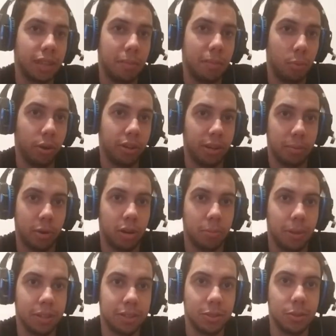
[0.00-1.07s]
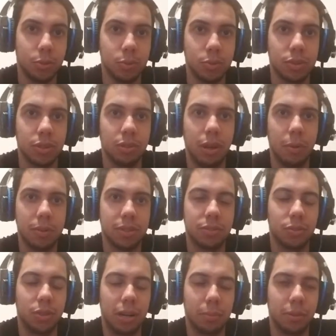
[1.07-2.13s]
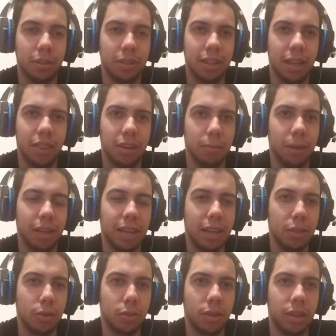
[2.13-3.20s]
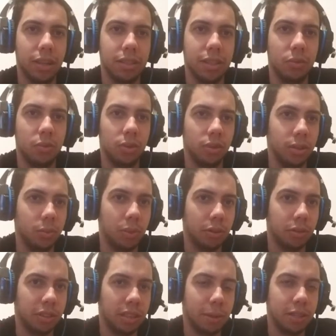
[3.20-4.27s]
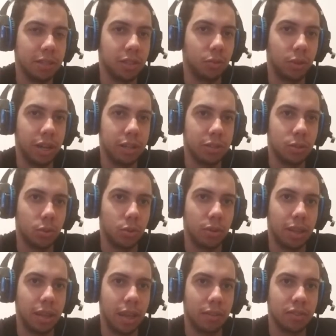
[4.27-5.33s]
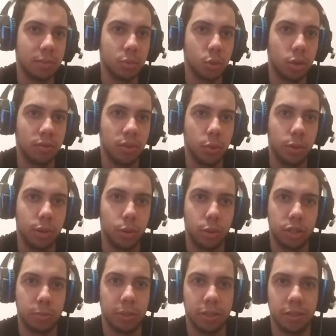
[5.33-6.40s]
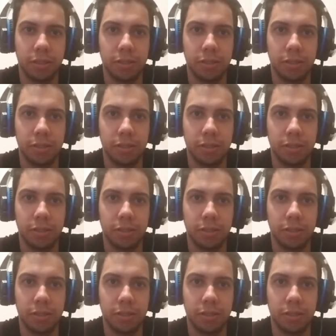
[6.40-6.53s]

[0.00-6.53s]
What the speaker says: they bought an apartment too. So I was trying to put it together. I'm like, either they did really well in The Amazing Race, or they have some sort of new endorsement.